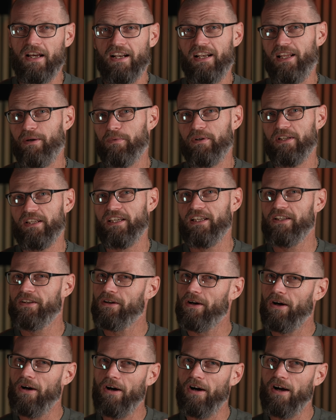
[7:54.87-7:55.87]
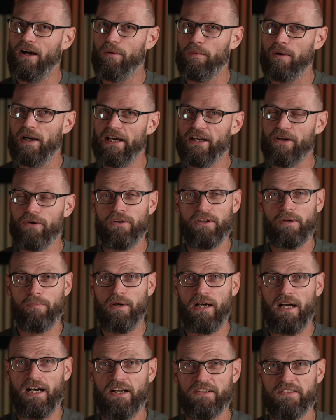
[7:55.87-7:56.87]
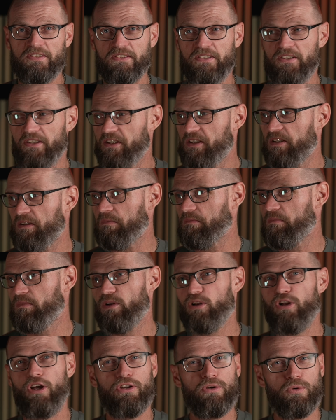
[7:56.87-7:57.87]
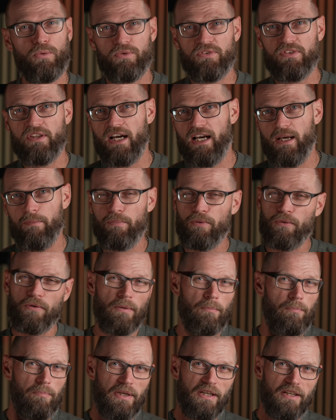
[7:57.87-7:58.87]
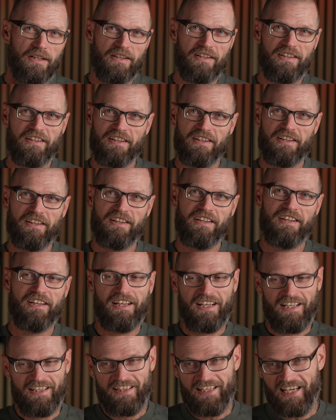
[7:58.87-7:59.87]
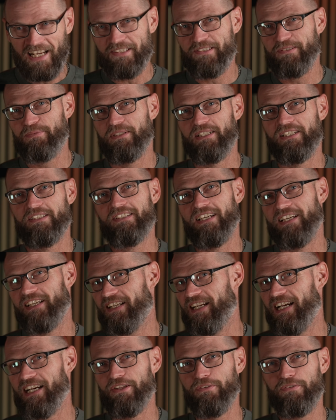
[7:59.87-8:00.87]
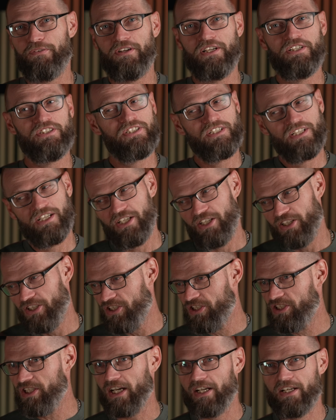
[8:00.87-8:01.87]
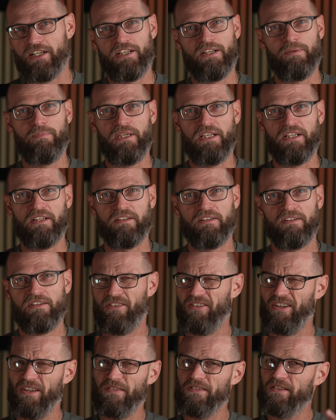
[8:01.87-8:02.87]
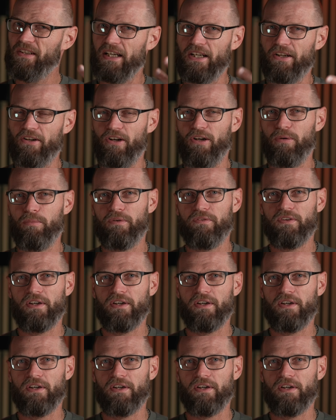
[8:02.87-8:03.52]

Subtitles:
And then when you hit the highway or you're past the local dump or a bin, that's when you take it out of your fridge, chuck it in the bin, or even take it home with